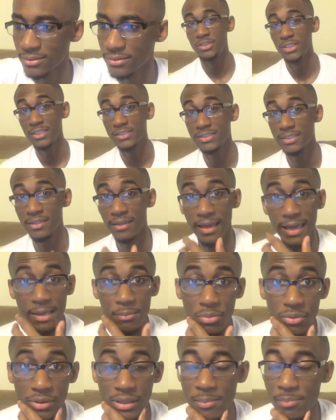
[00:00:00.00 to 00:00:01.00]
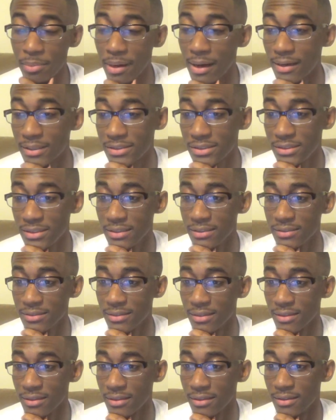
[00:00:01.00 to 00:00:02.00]
Justin Gabriel, he botched it
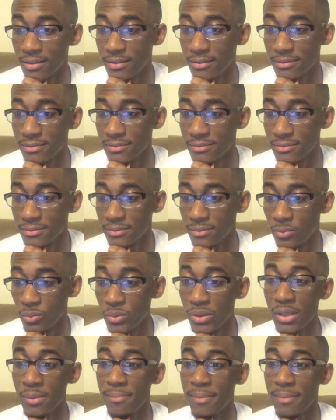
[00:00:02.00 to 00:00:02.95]
really